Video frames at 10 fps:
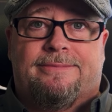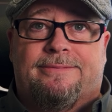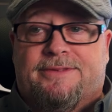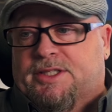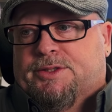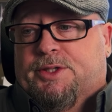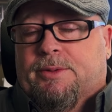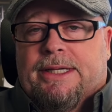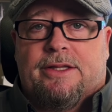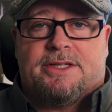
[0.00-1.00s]
They'll do
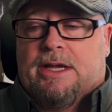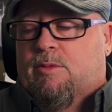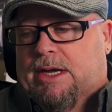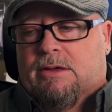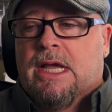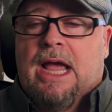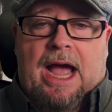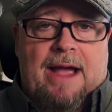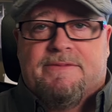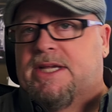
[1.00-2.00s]
it. They'll say, well,
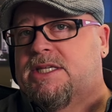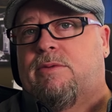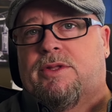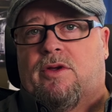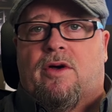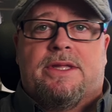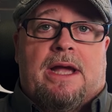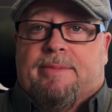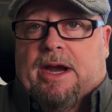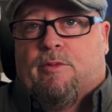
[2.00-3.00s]
I've tested with
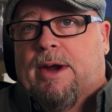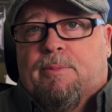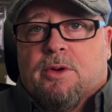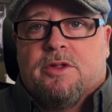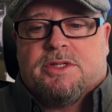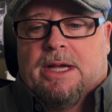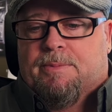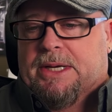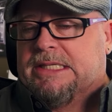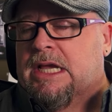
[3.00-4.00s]
I rep one of those
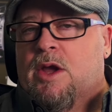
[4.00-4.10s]
companies.